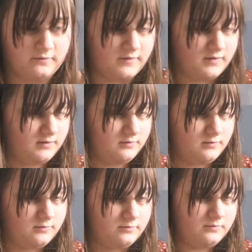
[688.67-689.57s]

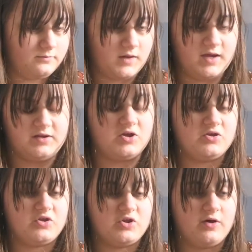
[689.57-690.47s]
I
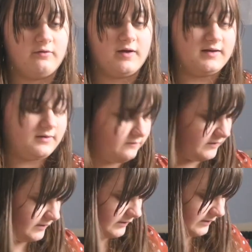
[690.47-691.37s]
didn't sew
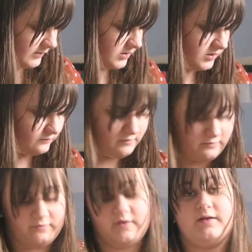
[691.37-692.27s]
anything for
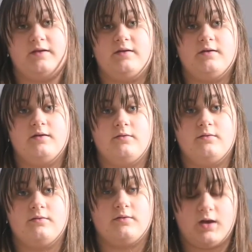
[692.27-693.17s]
the
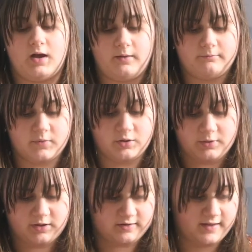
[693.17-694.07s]

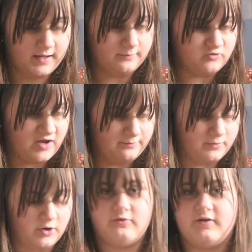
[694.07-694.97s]
moment in time
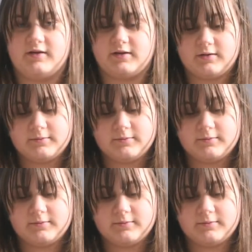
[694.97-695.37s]
rainbow thing.